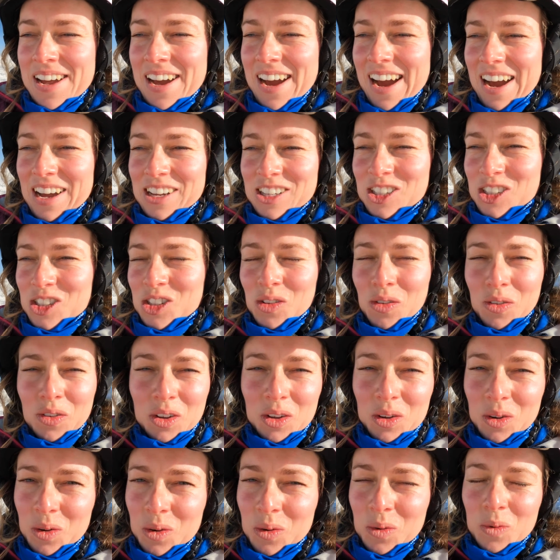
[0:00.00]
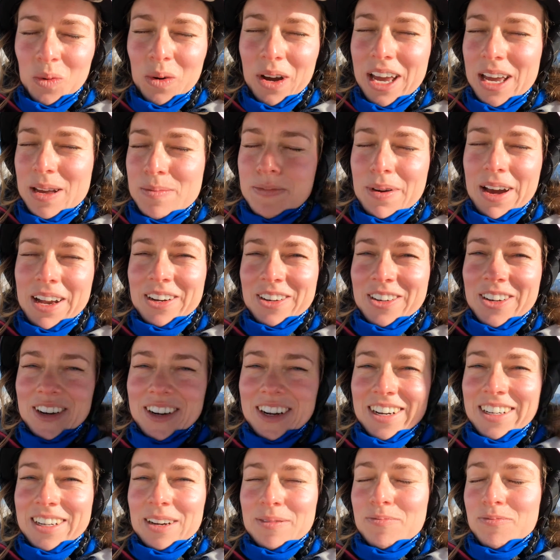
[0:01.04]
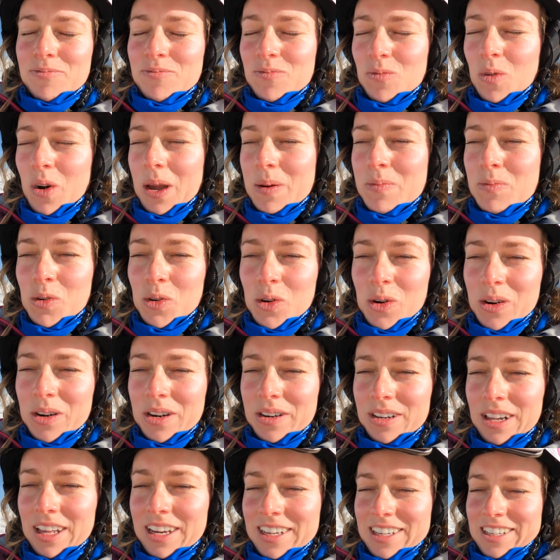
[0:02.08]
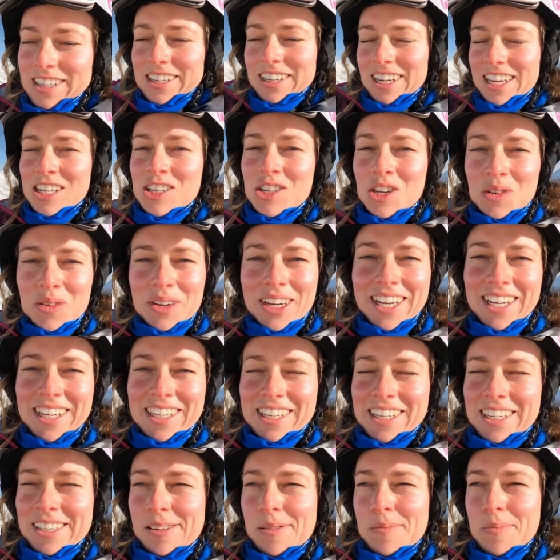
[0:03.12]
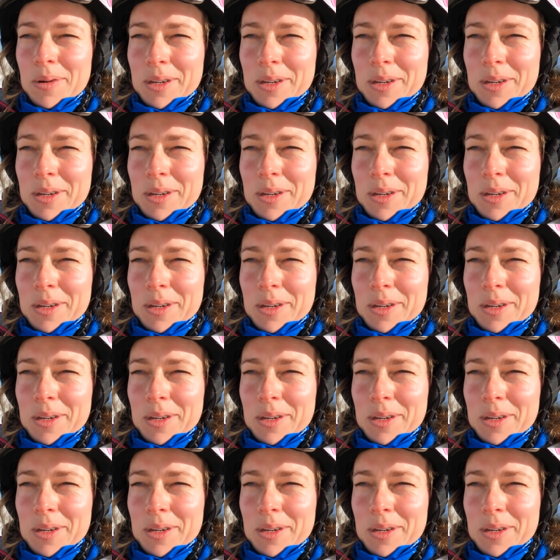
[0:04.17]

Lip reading: I just feel way better and I'm way more like into it and